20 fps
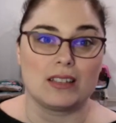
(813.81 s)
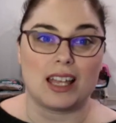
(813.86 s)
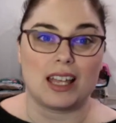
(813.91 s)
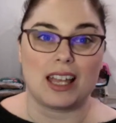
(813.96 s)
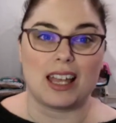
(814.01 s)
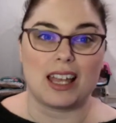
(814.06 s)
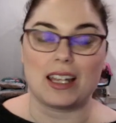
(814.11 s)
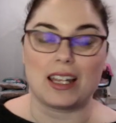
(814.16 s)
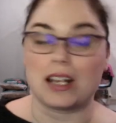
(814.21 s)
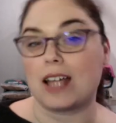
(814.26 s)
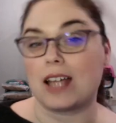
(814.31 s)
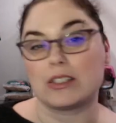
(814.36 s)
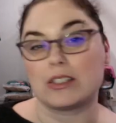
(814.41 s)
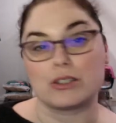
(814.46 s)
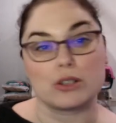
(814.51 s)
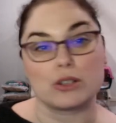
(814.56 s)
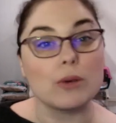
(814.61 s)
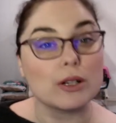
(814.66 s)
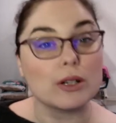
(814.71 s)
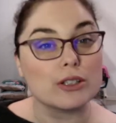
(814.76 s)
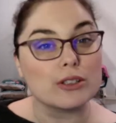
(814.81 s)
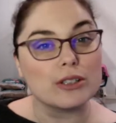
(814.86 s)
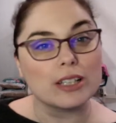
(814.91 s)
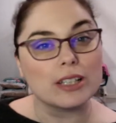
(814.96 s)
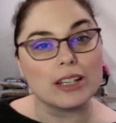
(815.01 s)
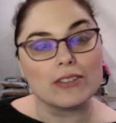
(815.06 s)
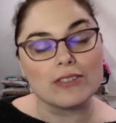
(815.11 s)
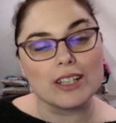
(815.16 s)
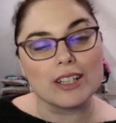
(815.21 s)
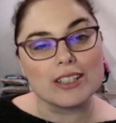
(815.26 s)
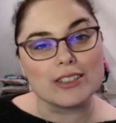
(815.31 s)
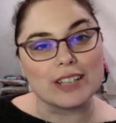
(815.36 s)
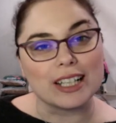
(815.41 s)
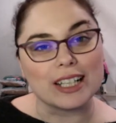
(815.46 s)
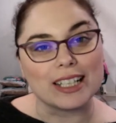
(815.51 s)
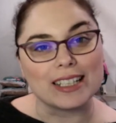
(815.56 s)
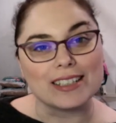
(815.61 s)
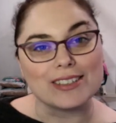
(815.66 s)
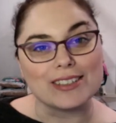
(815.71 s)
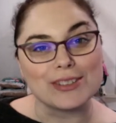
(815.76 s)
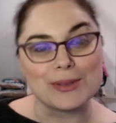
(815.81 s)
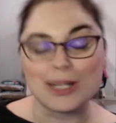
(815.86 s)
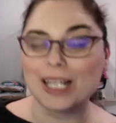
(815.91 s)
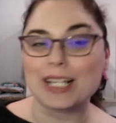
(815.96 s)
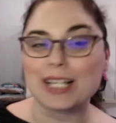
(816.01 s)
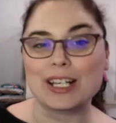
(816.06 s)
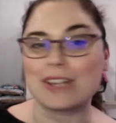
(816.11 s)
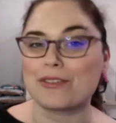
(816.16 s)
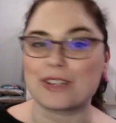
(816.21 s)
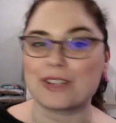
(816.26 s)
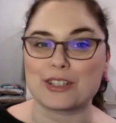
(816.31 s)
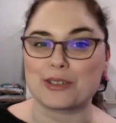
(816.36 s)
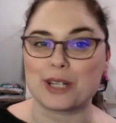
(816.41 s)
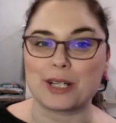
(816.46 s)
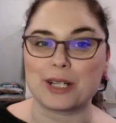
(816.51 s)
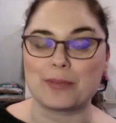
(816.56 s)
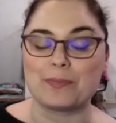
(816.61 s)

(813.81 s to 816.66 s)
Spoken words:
And I just don't want you to get frustrated. So we're not going to get frustrated.